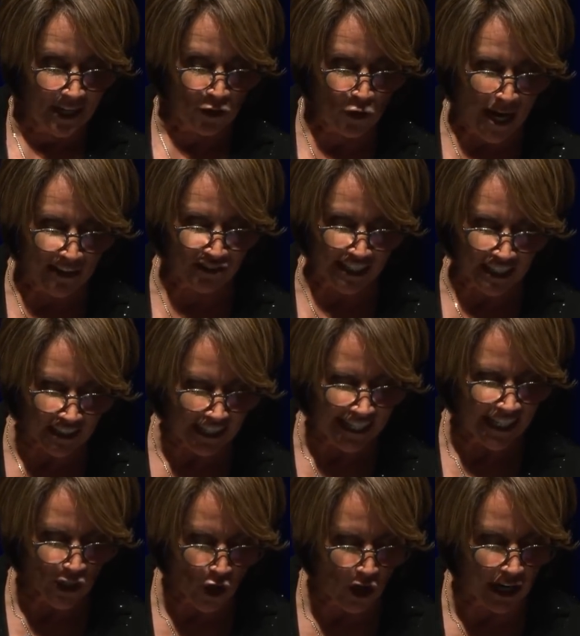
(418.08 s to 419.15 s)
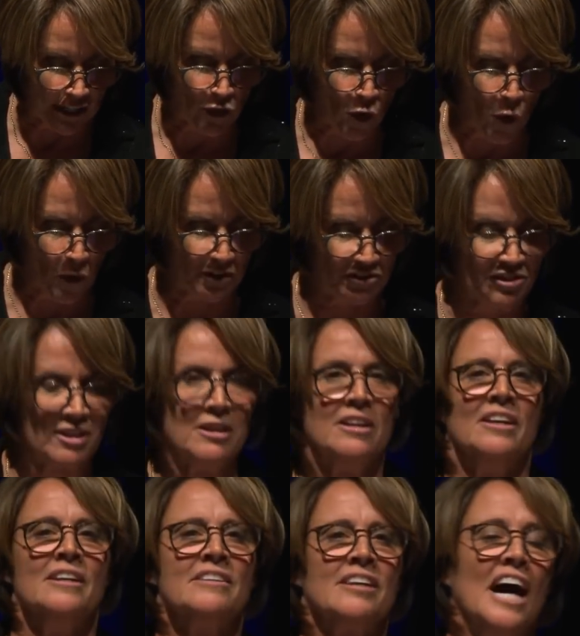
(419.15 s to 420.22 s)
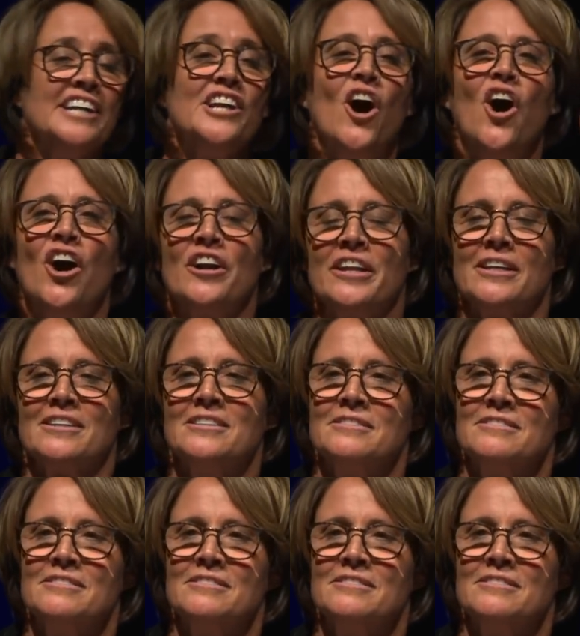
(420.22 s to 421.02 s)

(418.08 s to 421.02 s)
Grass and clay and hard courts, Tonya Harding.